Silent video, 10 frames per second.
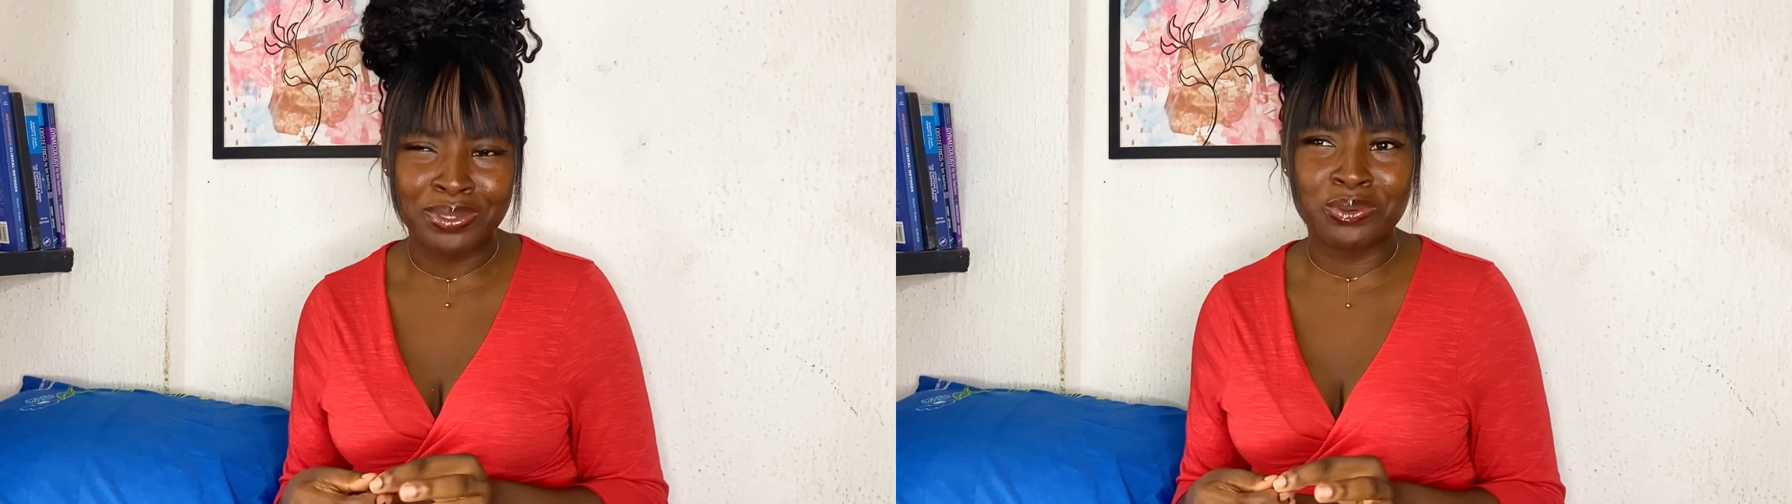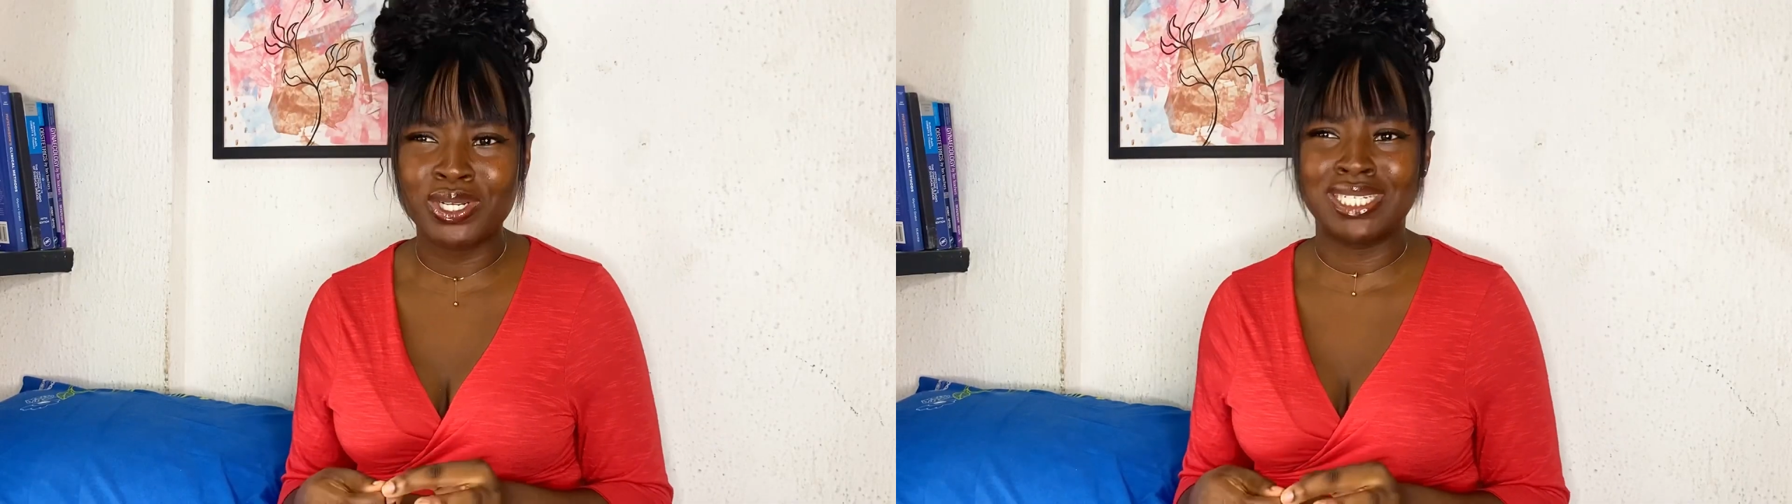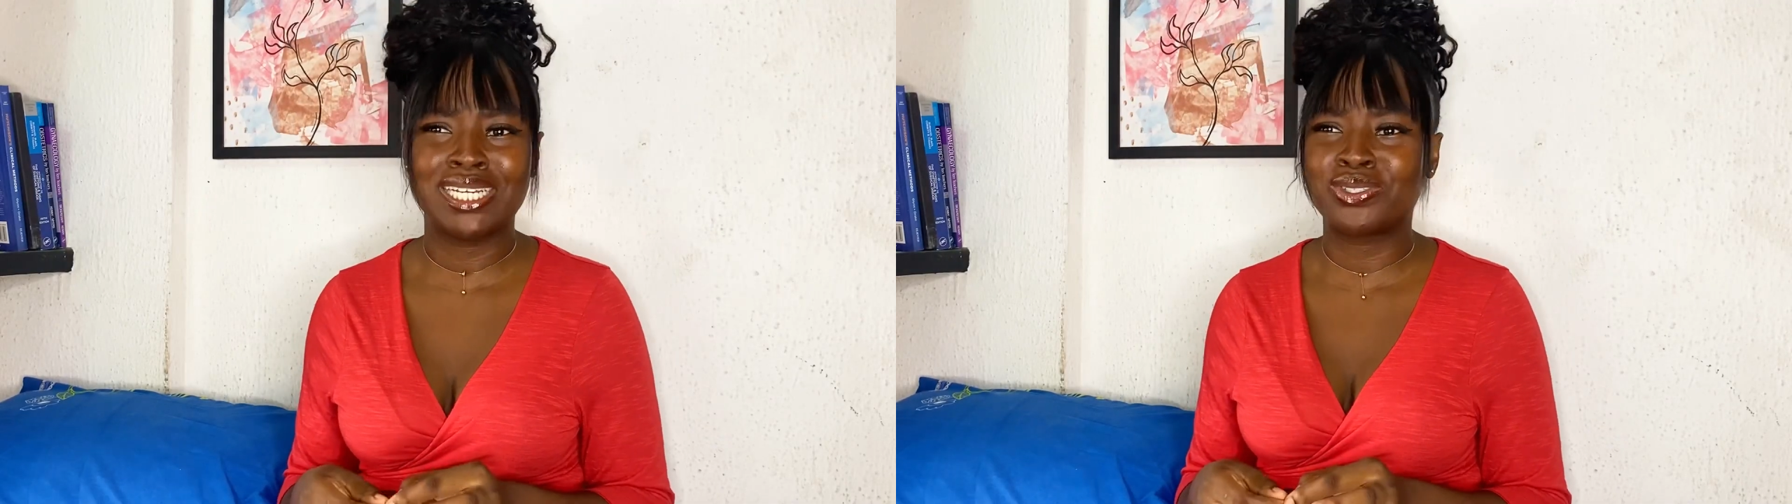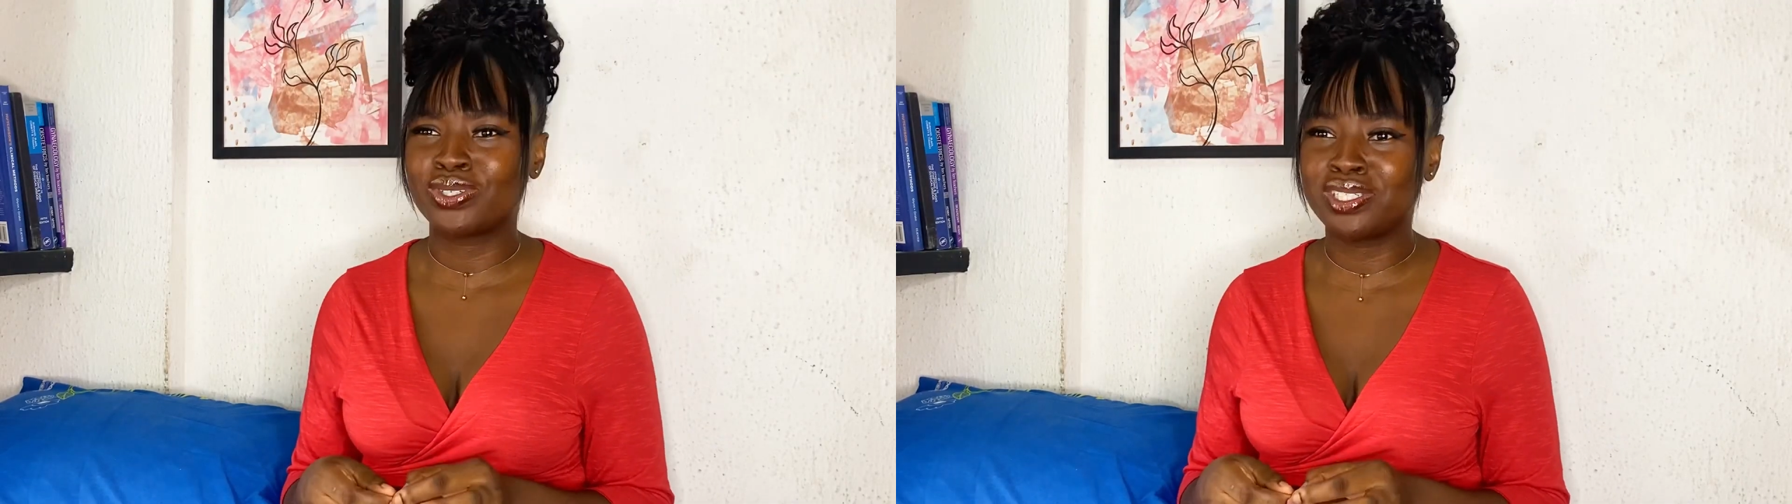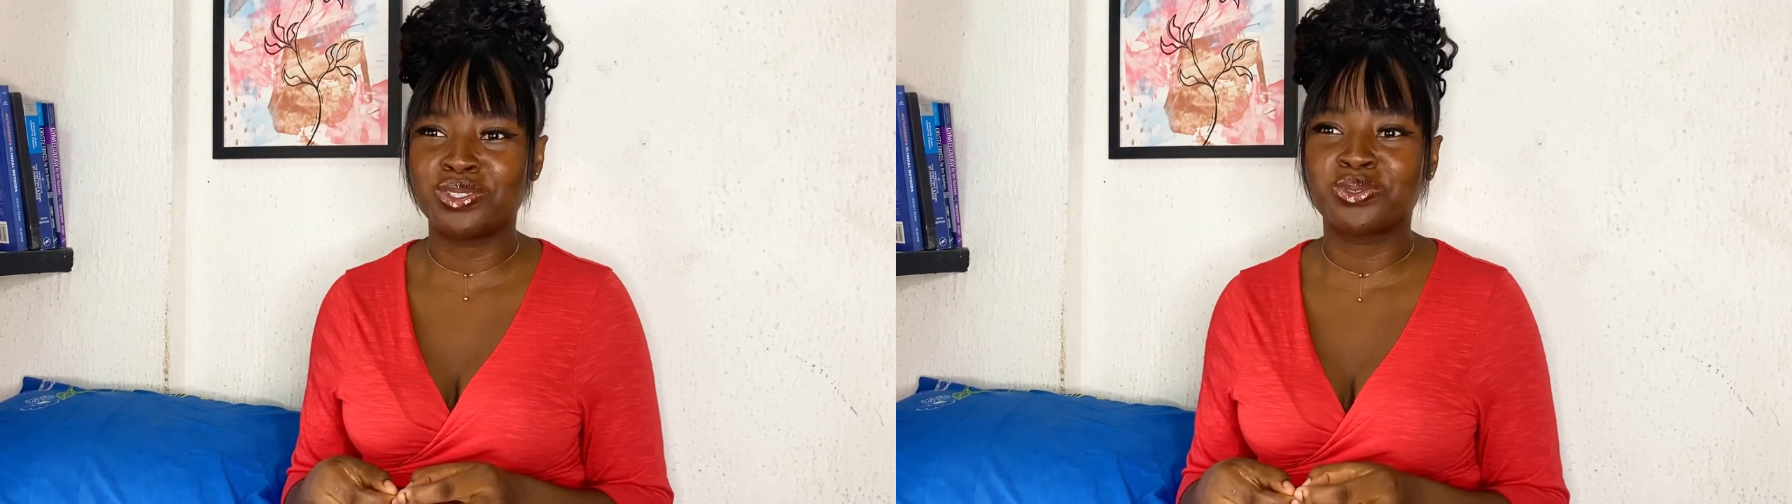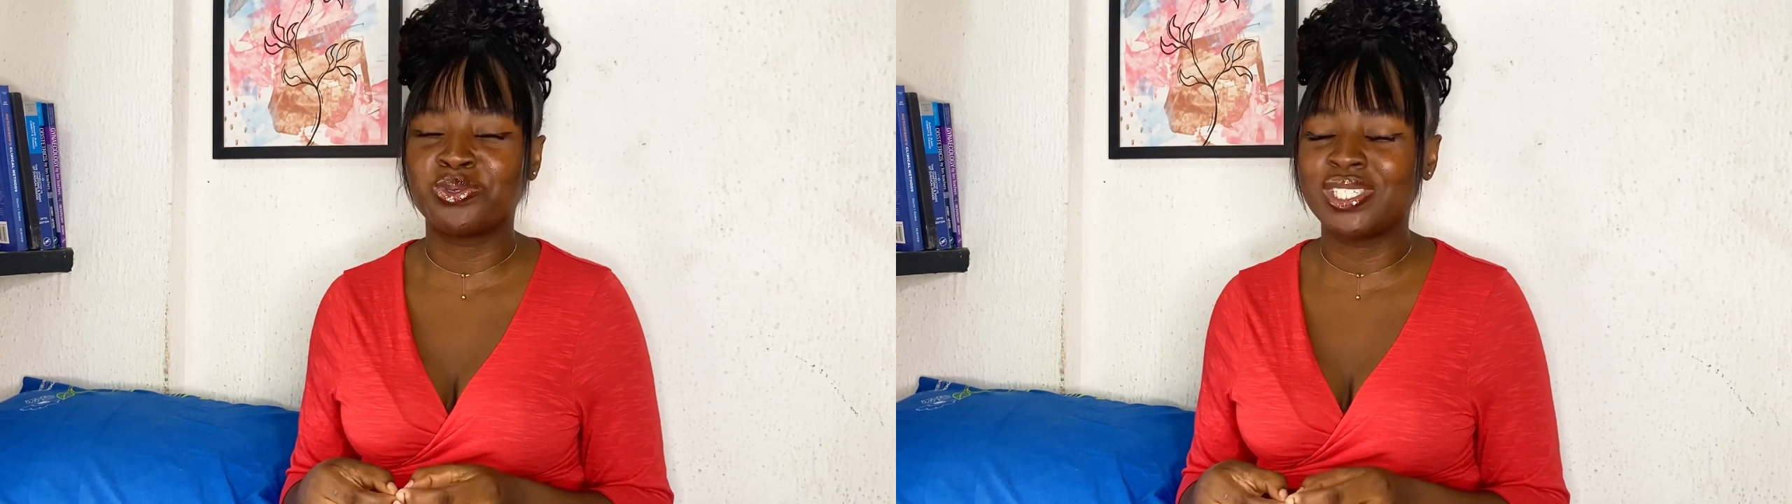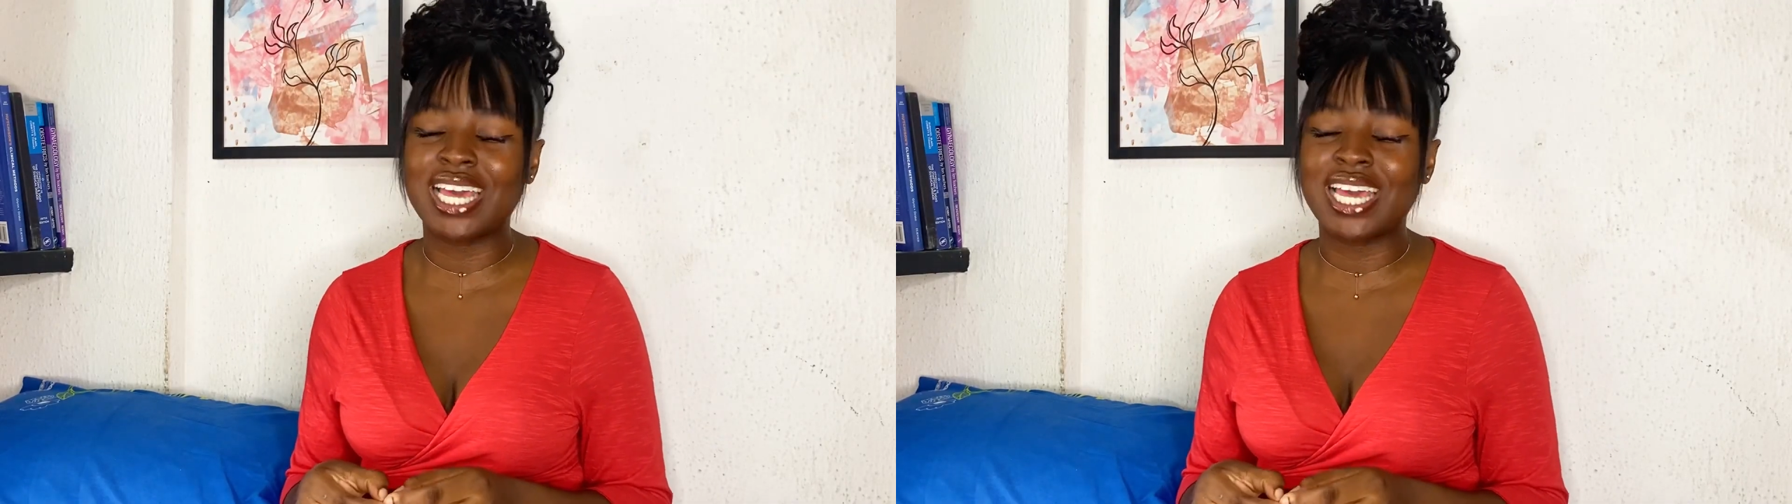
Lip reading: what did I study in school? Is